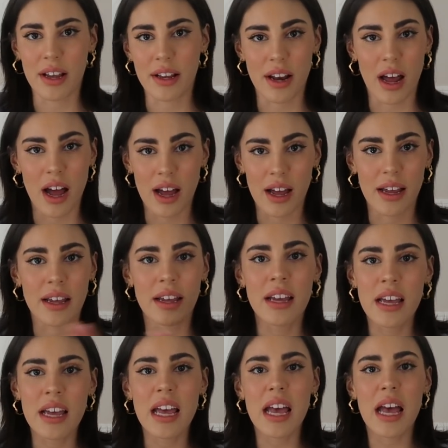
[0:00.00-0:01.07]
and I
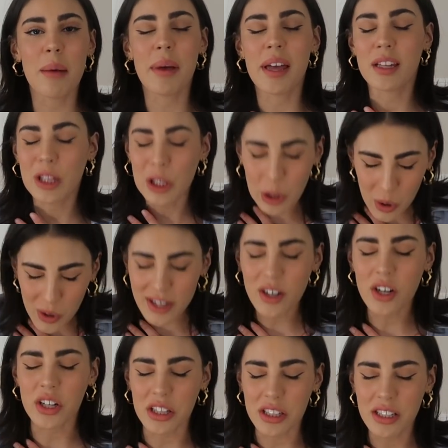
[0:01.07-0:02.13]
am a
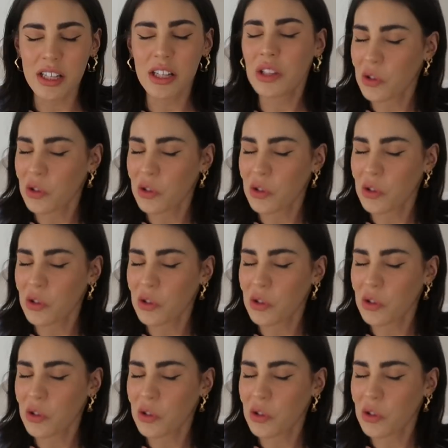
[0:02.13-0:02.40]
loyal